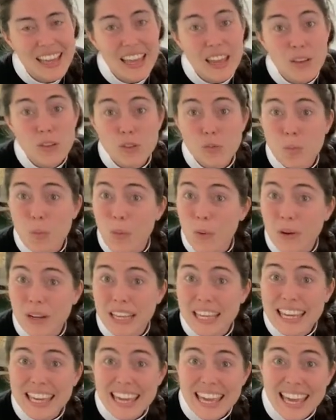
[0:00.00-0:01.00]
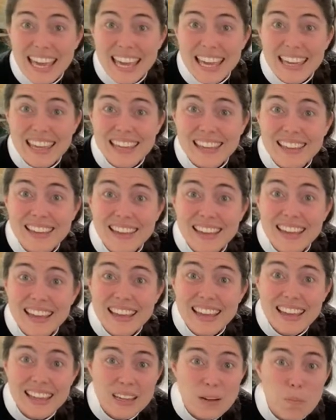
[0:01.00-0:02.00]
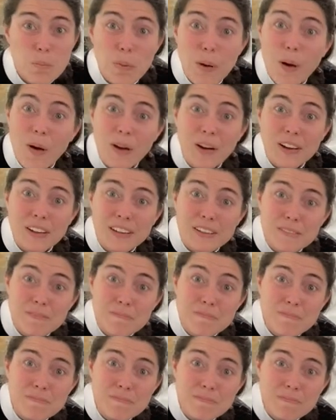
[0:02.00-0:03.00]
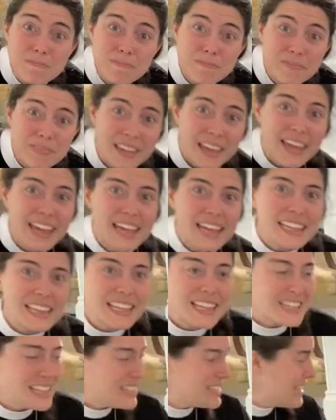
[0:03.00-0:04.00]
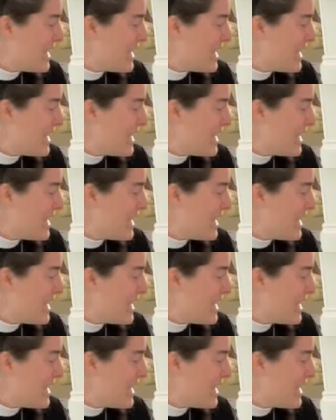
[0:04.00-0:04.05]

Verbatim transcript: He was born a king in a barn. Let's